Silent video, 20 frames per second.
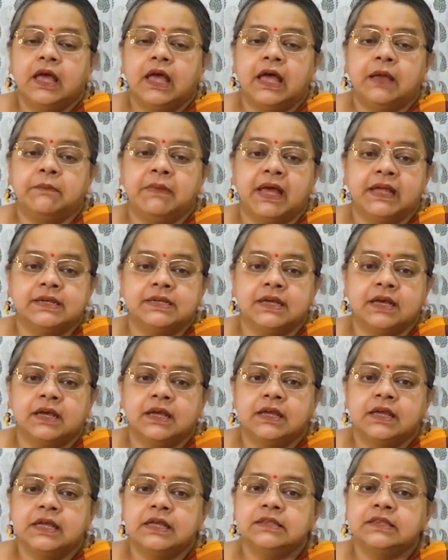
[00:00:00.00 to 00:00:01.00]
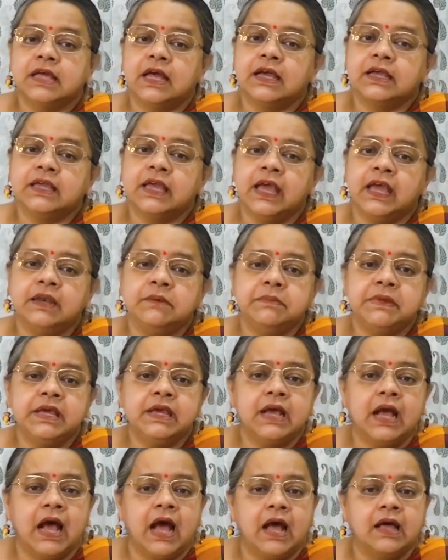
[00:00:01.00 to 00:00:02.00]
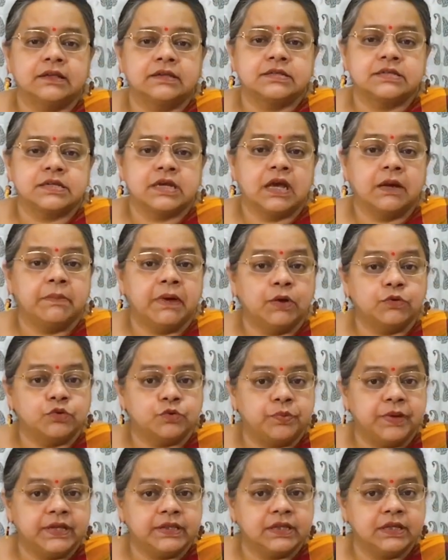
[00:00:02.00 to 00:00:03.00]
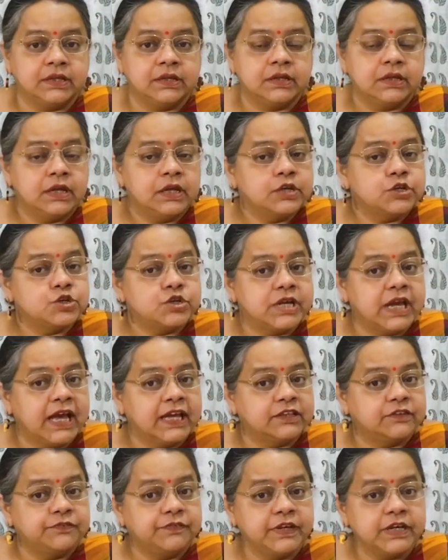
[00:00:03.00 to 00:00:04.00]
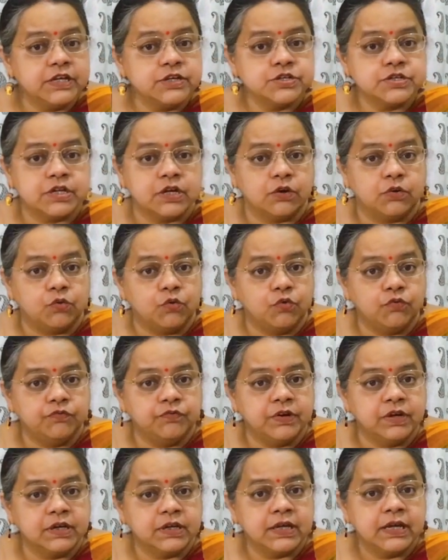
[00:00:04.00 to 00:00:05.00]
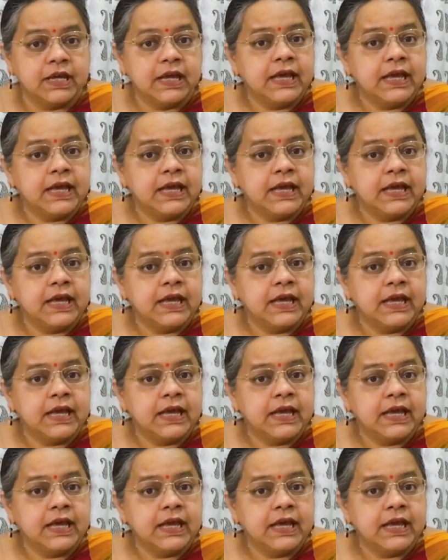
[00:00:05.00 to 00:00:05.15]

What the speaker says: Amanda is again being asked about whether she has finished her homework,